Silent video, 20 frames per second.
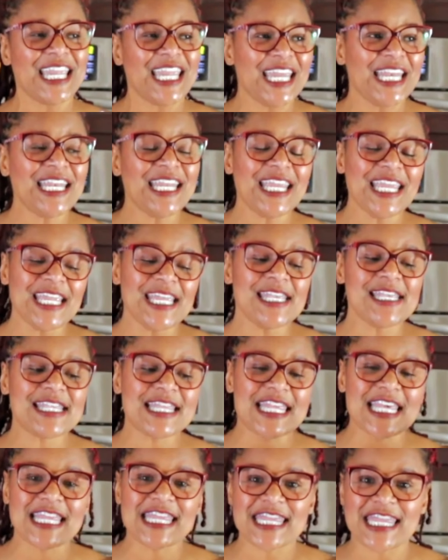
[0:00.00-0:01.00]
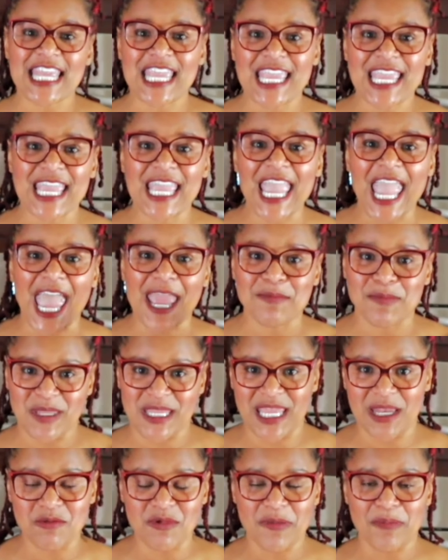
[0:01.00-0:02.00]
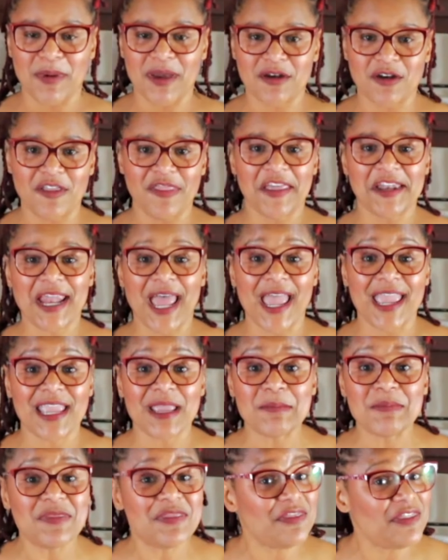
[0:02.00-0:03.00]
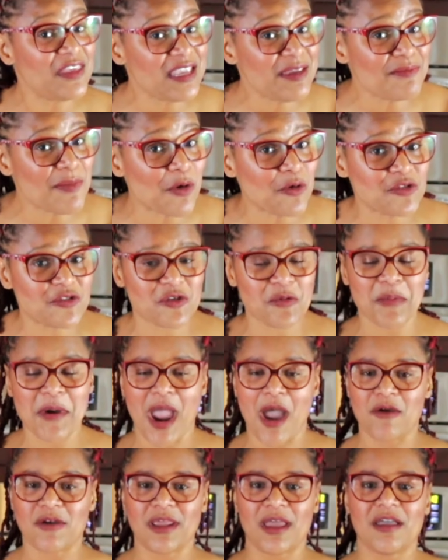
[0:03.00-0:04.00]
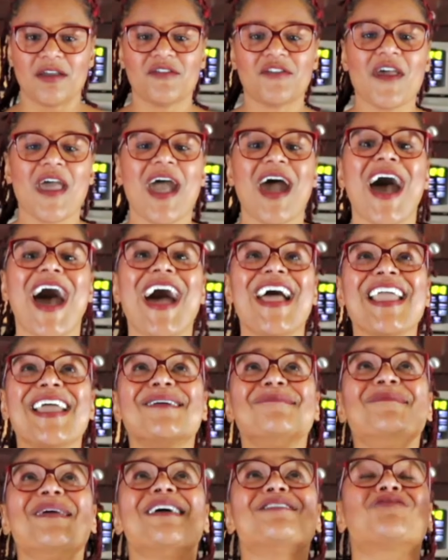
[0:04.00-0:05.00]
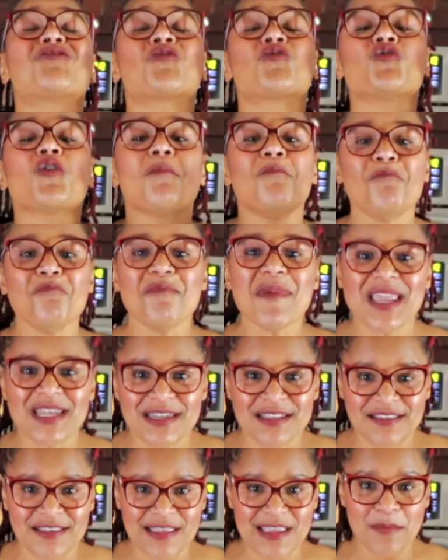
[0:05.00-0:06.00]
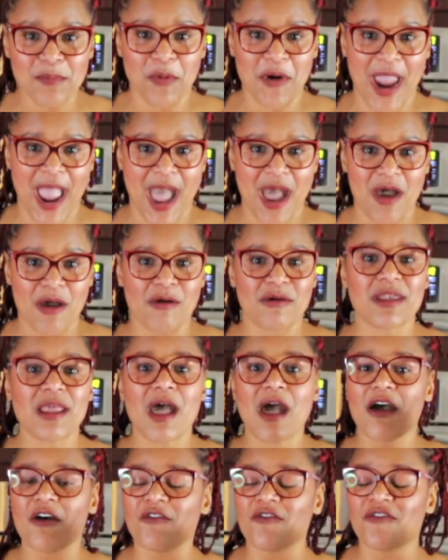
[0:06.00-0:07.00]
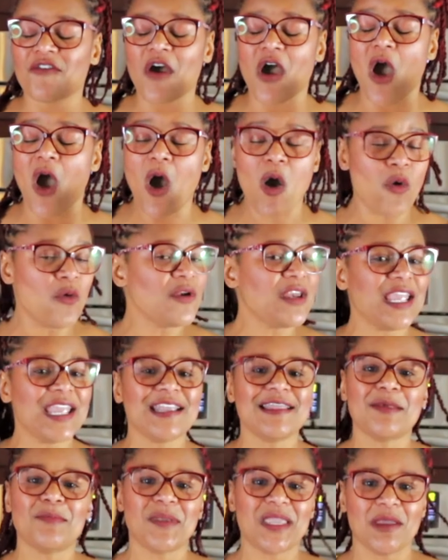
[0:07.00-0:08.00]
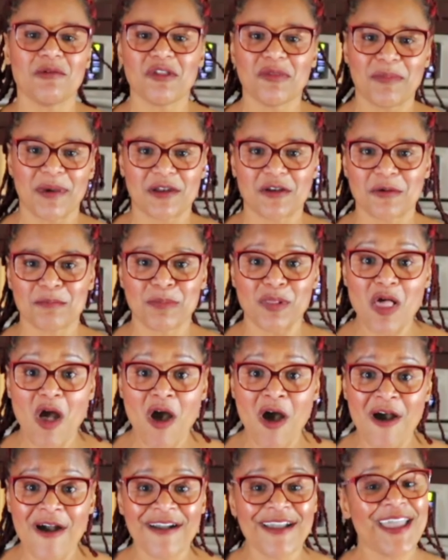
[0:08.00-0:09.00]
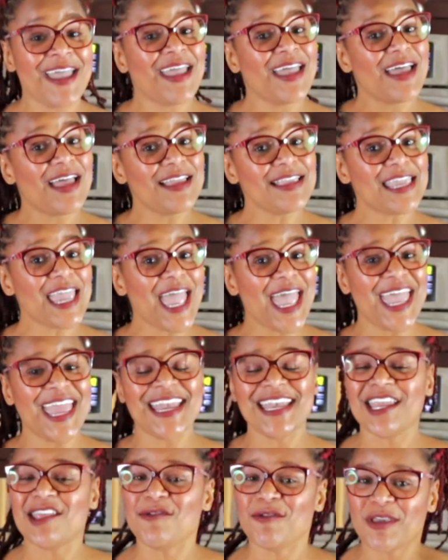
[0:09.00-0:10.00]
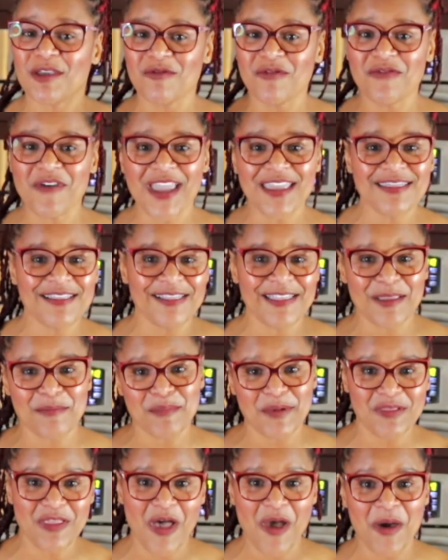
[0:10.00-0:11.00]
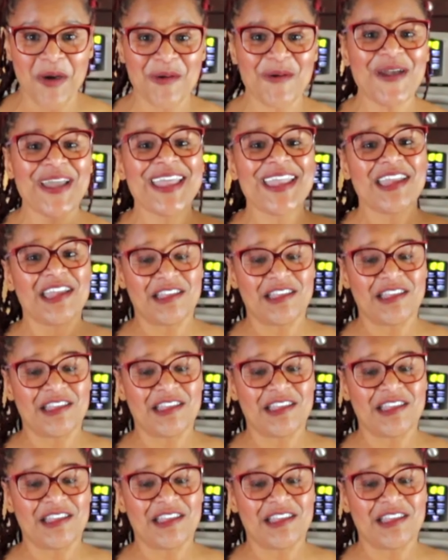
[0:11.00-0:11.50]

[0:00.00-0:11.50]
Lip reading: It is the thing at Begin with Butter that I am the most proud of. I am tremendously proud of owning the Begin with Butter blog. Again, you can find the link below.